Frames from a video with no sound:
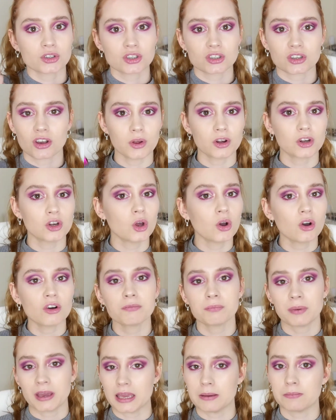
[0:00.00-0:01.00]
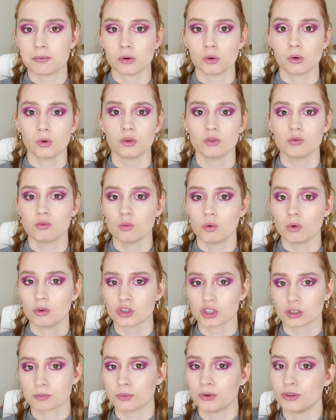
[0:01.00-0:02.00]
So a lot of people will
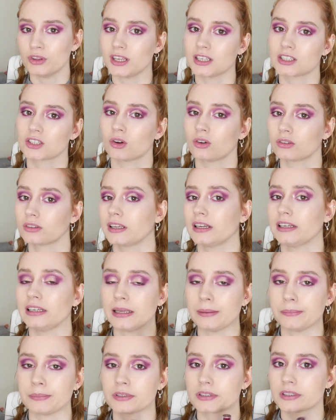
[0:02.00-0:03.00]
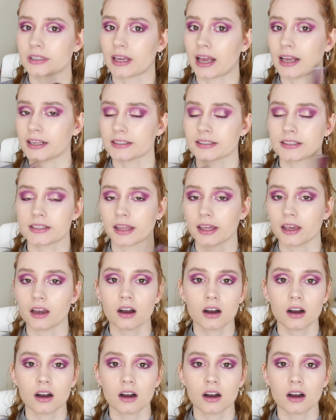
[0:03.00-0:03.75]
just put this on their lips as they